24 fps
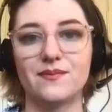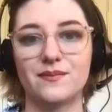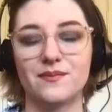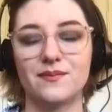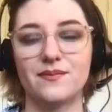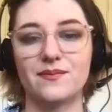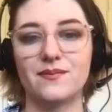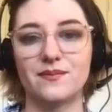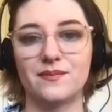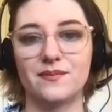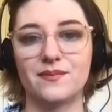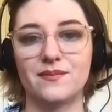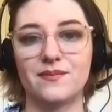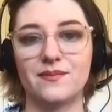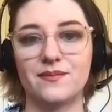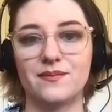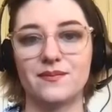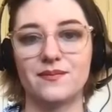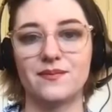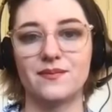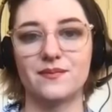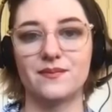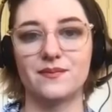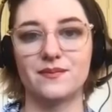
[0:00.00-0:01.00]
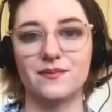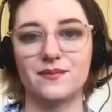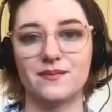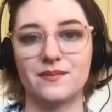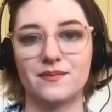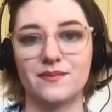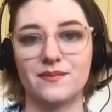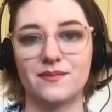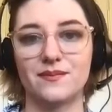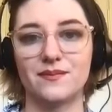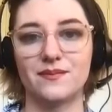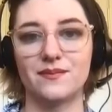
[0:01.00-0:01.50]

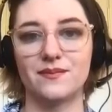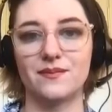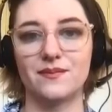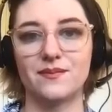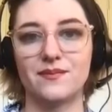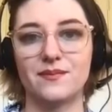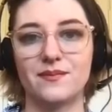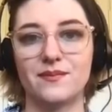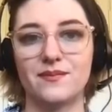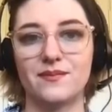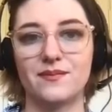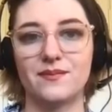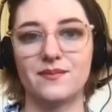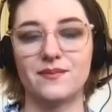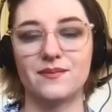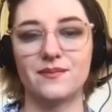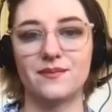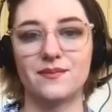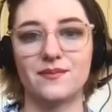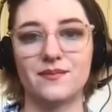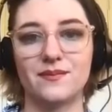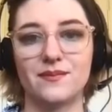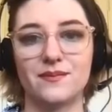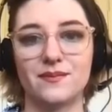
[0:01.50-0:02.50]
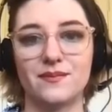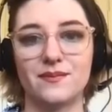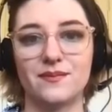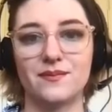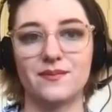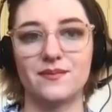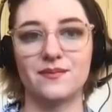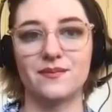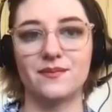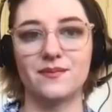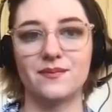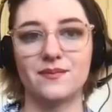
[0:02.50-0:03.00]

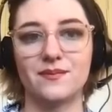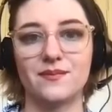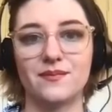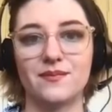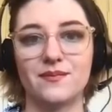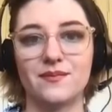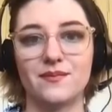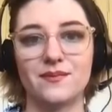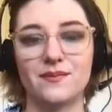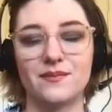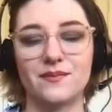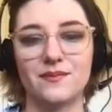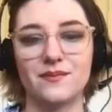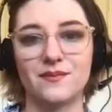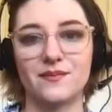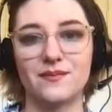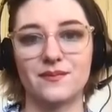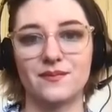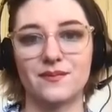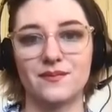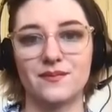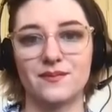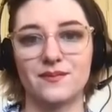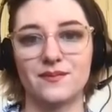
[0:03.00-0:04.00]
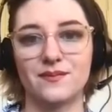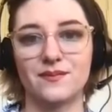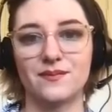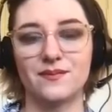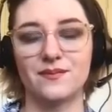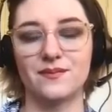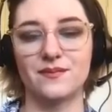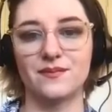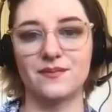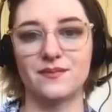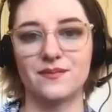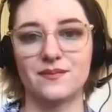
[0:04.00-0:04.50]

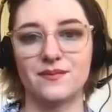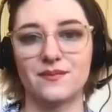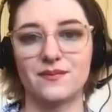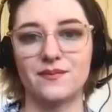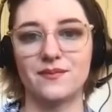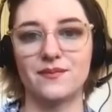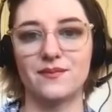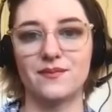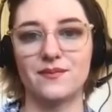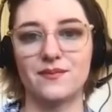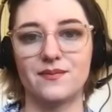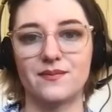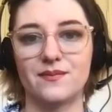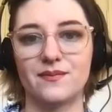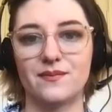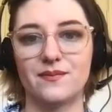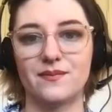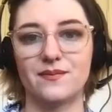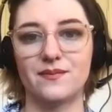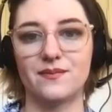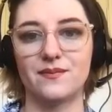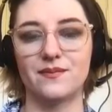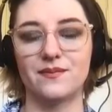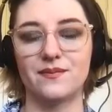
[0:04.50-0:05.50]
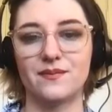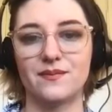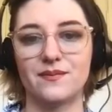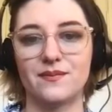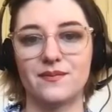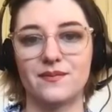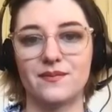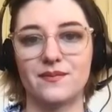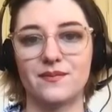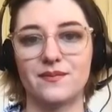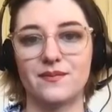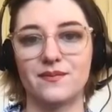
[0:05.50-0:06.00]

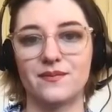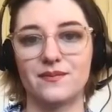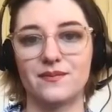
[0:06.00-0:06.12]
The person shown says nothing.